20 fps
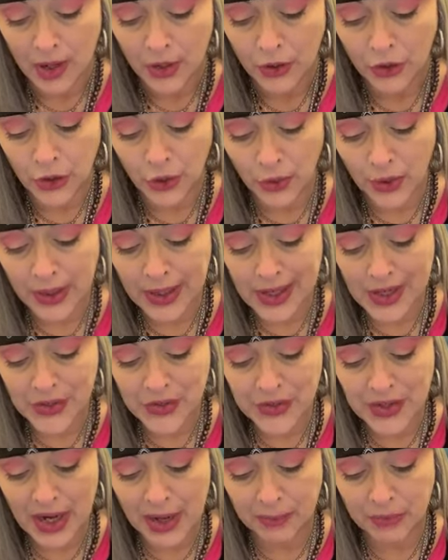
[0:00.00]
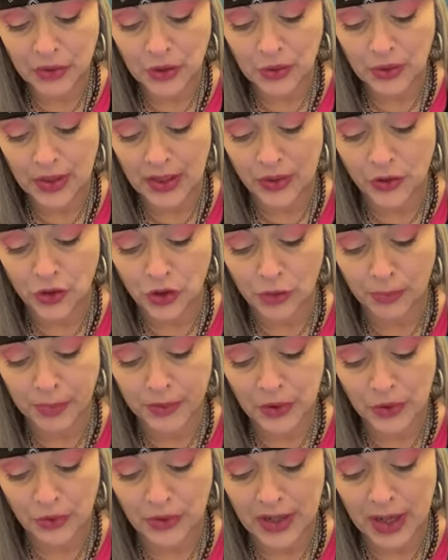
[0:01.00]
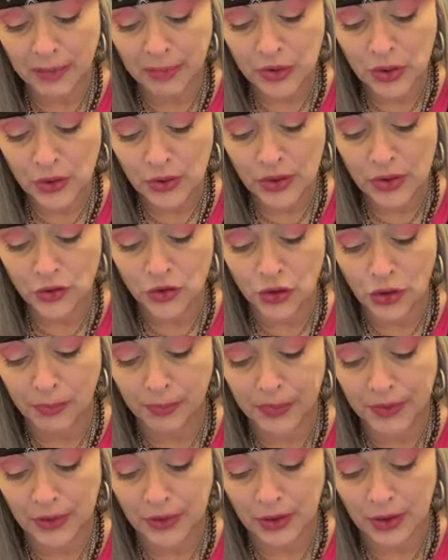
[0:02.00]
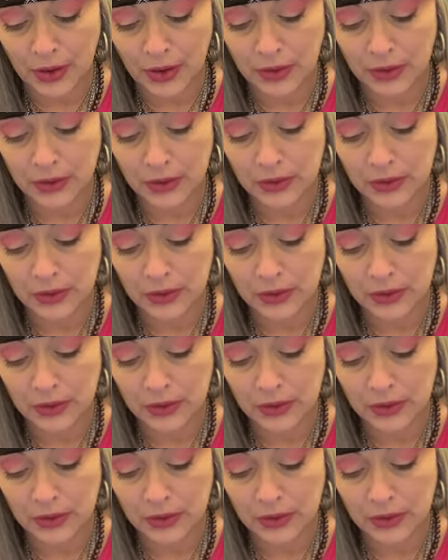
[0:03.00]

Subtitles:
Uranus, Neptune, and Jupiter. Neptune and Jupiter